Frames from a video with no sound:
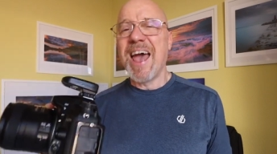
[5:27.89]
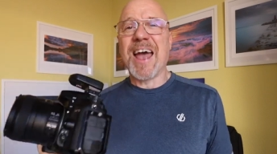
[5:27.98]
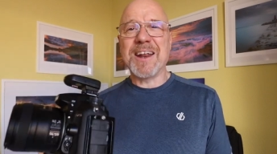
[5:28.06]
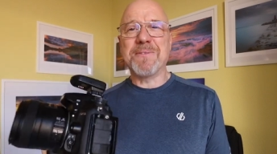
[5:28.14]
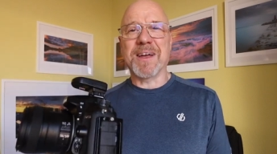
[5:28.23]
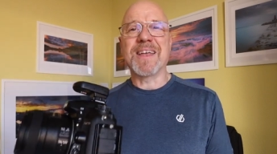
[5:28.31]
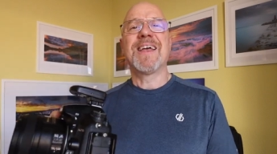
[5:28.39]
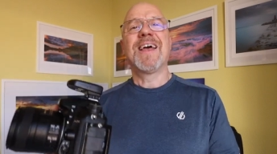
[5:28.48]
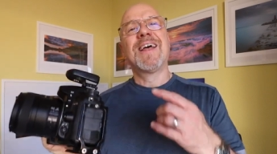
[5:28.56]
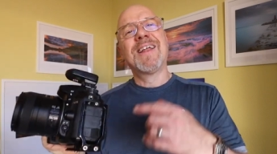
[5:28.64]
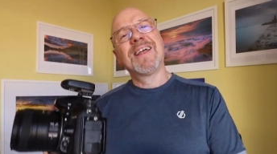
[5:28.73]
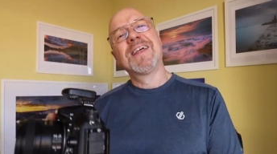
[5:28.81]
Anyway,
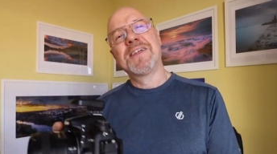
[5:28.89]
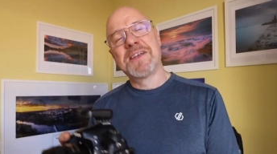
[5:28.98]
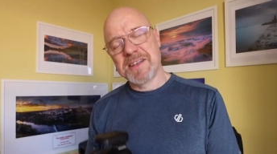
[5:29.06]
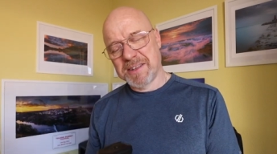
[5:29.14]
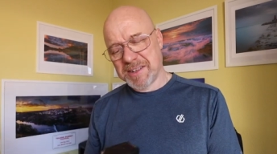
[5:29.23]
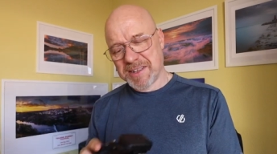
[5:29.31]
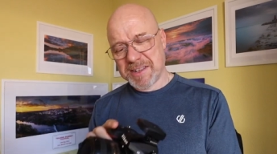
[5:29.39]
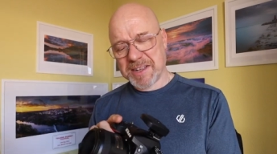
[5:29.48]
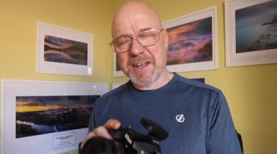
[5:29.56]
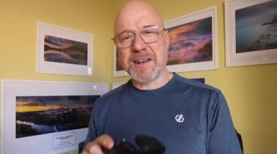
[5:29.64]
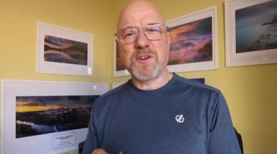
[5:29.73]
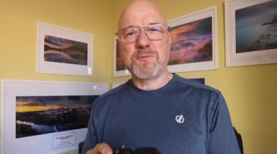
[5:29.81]

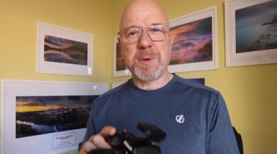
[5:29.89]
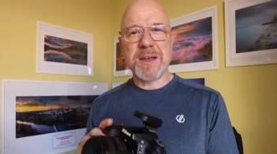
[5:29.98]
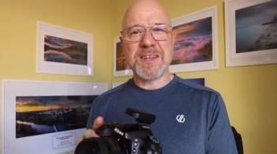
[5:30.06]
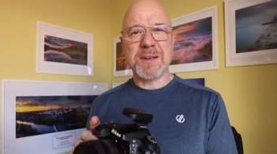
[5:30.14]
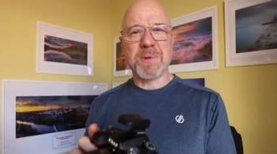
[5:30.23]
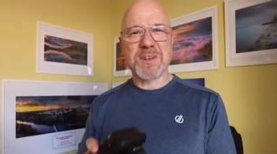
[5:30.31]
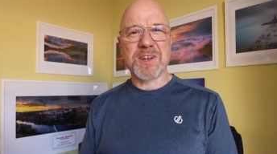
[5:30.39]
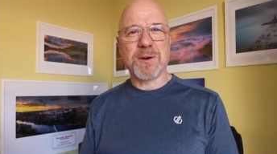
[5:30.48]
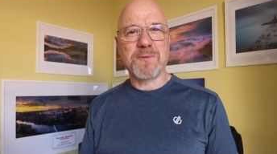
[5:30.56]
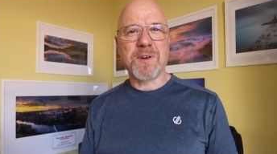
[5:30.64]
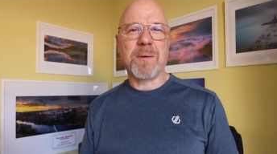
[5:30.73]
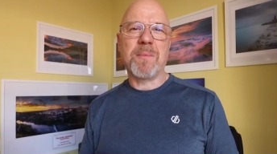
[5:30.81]
enough beating
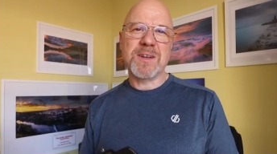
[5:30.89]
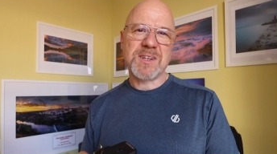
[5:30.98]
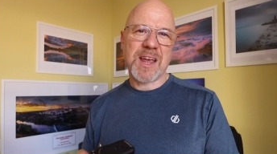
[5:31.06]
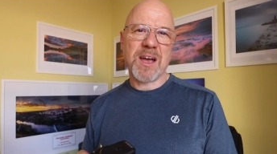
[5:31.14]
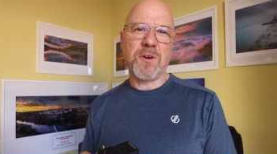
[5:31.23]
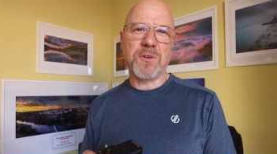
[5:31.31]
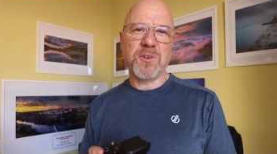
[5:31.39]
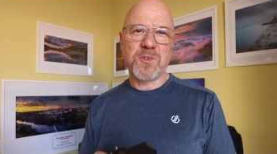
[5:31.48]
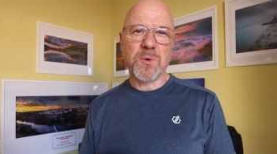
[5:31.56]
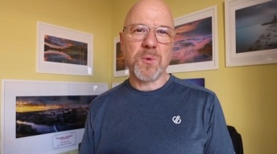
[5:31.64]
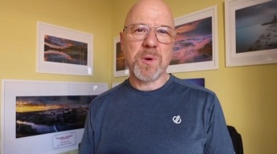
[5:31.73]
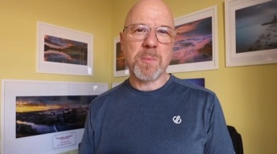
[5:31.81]
myself up. Let's get on and
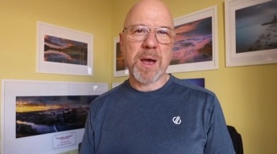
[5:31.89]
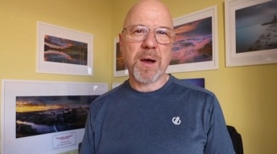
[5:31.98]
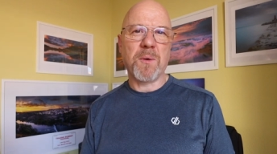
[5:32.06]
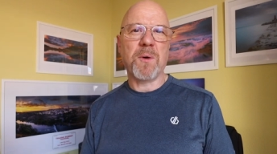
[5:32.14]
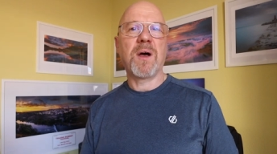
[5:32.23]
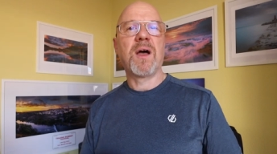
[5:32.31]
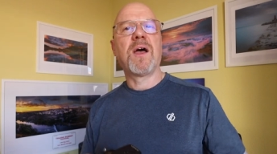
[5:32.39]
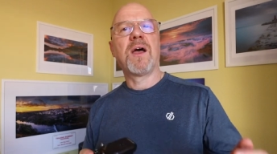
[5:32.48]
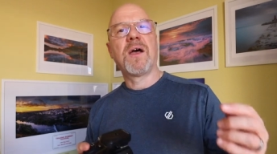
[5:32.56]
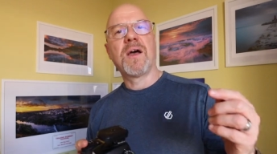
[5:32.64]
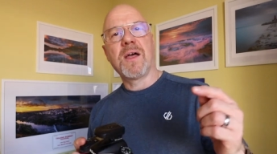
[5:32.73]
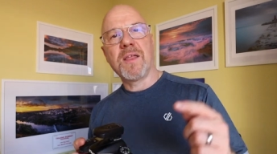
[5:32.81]
talk about
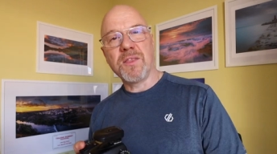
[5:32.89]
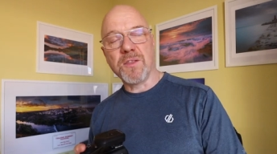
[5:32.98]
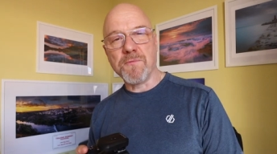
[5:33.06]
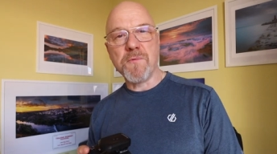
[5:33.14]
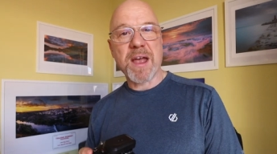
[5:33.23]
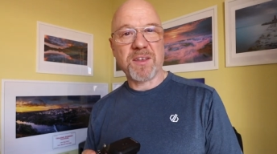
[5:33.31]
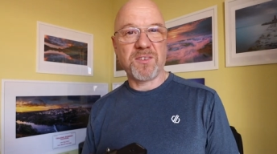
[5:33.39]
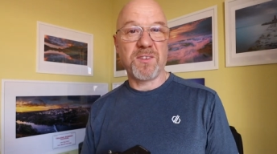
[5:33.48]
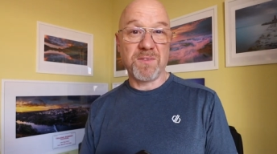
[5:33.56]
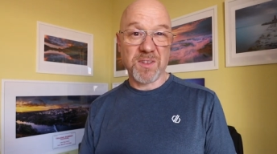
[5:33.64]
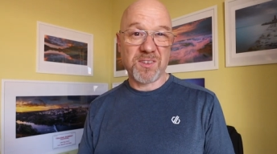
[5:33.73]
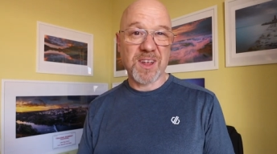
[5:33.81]
the rest
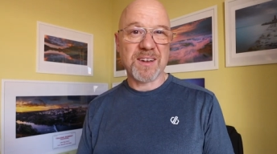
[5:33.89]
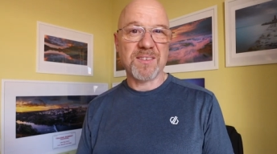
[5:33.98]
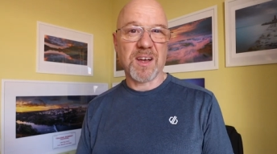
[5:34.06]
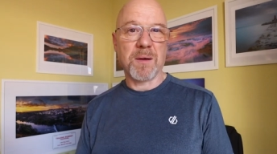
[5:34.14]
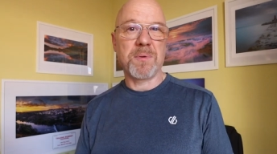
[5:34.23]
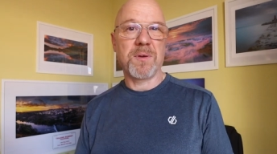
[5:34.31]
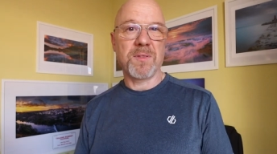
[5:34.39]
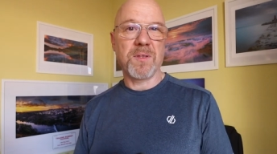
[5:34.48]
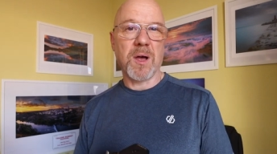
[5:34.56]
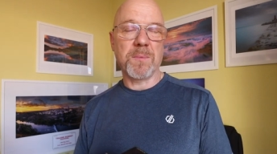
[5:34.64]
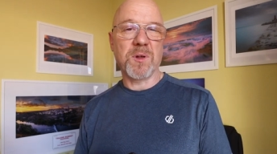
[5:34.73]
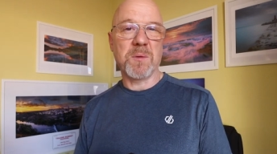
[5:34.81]
of the setup
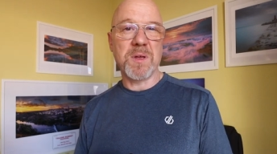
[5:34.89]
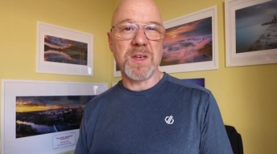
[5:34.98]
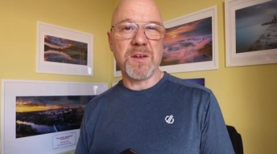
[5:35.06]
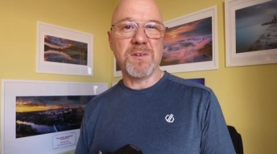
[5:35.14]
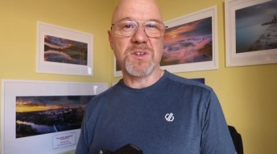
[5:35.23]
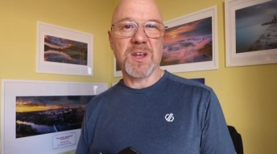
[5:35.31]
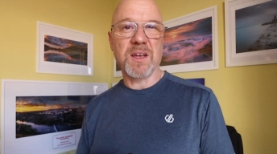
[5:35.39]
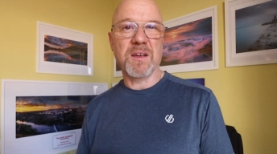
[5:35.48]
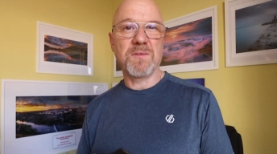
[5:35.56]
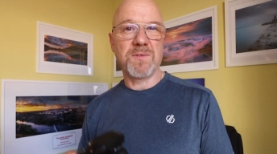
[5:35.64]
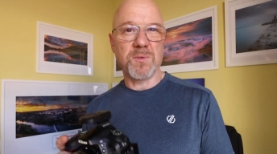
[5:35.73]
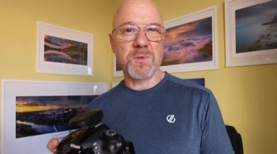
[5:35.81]
that I'm going to be using
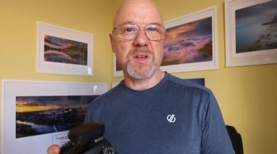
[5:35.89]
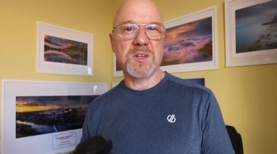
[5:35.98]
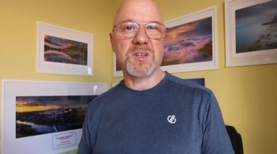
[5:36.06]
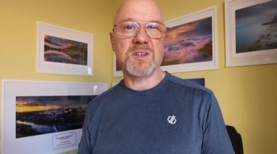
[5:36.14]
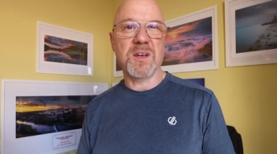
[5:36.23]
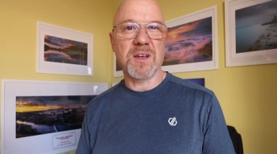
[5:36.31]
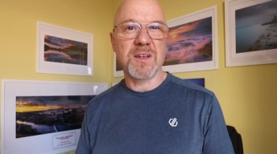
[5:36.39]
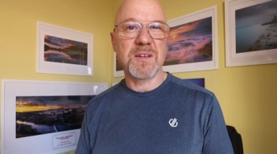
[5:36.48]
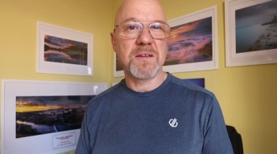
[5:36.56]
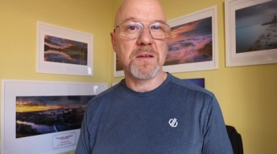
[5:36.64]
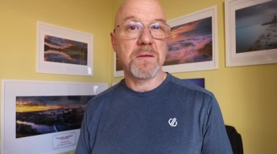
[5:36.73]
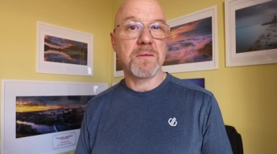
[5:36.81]
for this
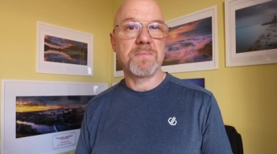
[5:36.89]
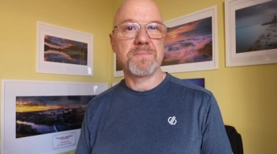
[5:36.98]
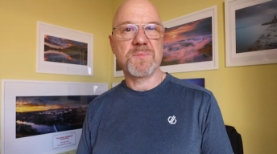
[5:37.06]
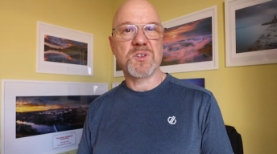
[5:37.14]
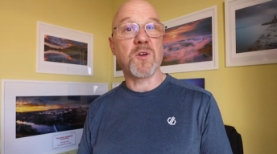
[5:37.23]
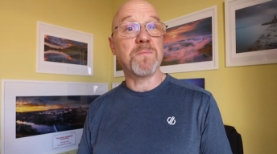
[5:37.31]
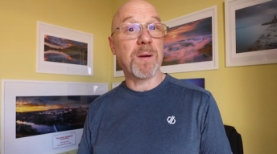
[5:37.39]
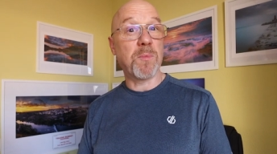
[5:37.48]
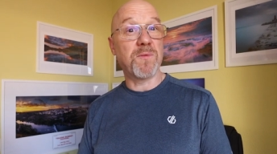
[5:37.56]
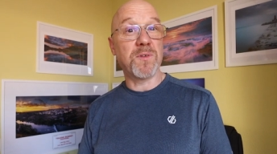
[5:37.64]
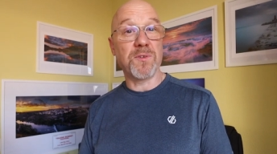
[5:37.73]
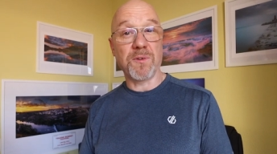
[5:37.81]
soap
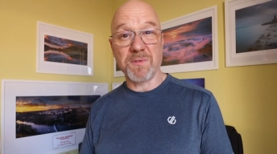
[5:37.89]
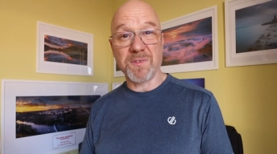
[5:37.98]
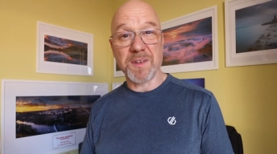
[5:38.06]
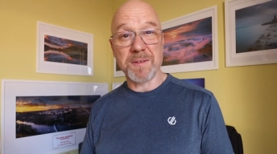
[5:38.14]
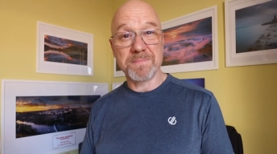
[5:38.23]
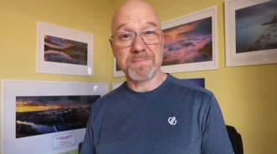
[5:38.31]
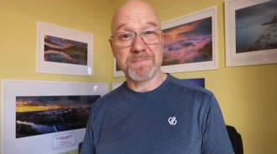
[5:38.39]
bubble photography.